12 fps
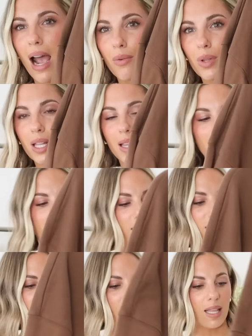I really liked
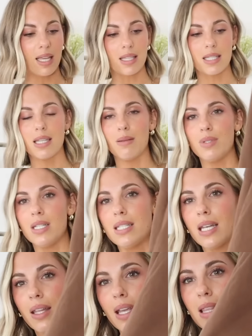this. I like the seam
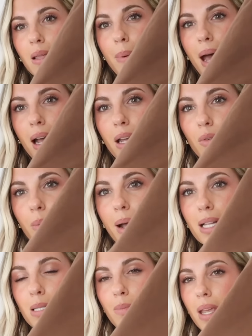detailing in the back. It
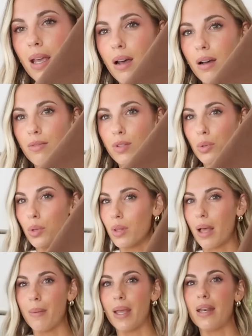reminds me of
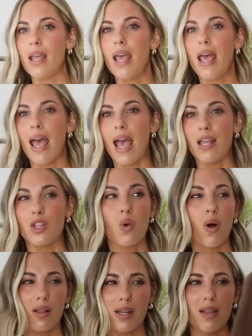Lululemon, and the
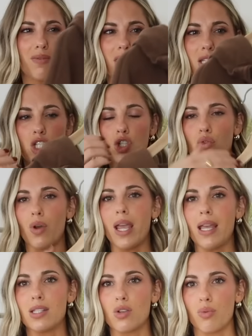quality of this is
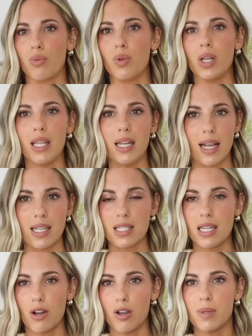great. It's a really
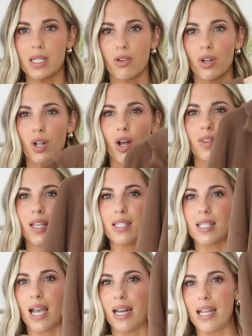nice terry material on the
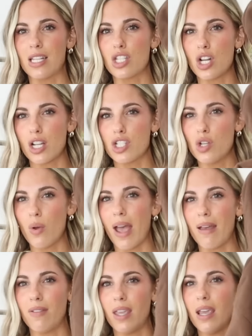inside. It's not too
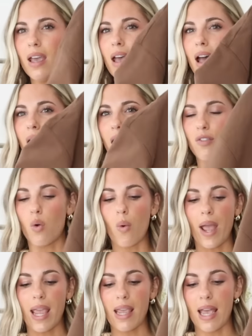heavy of a
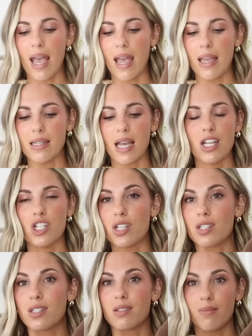weight, and I
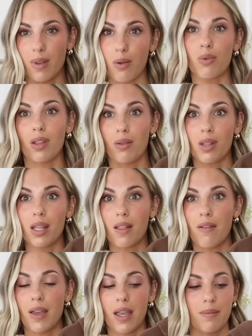really, really
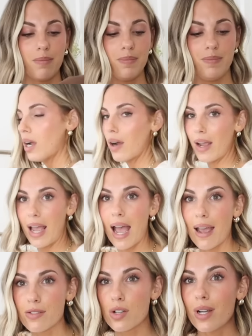love it. All right, I
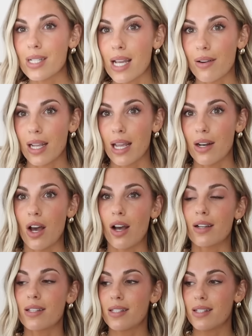have to run down and get
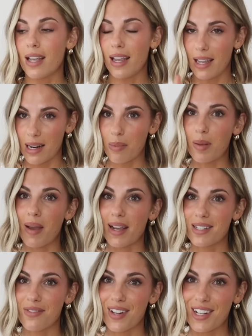Knox. and I'll be back
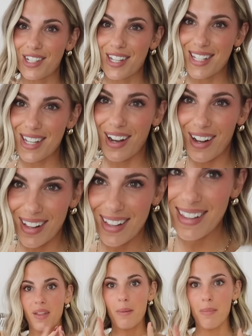to finish this haul.
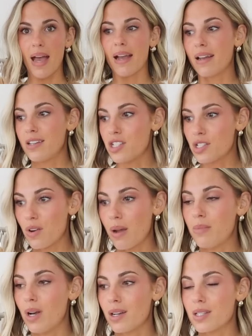I'm back. I just
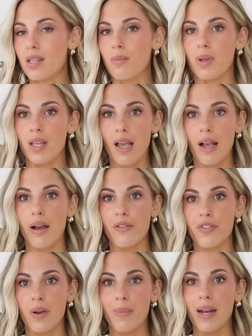grabbed Knox and we hung
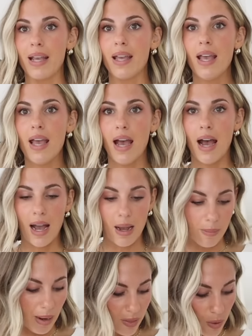out for a minute.
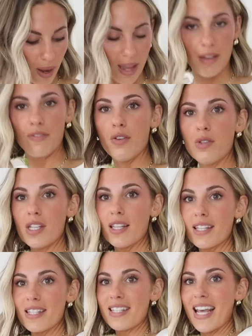By the way, if you see
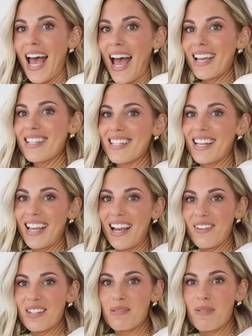this tag sticking
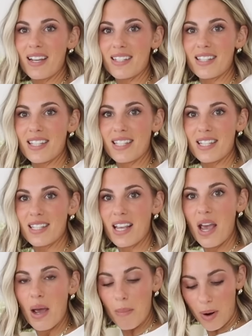out, it's because this is
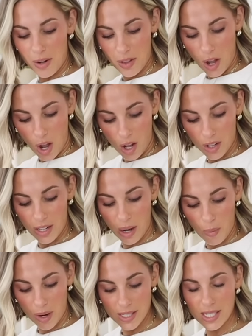part of the haul and I
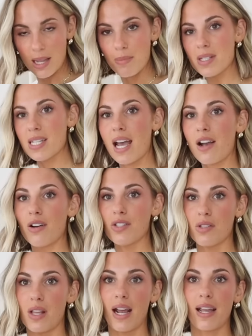wanted to keep the tag on
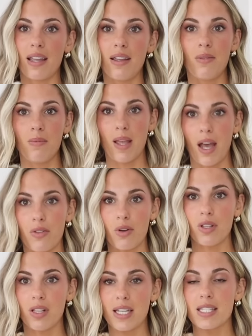so that I can gather all
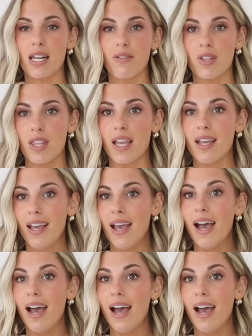the links and everything.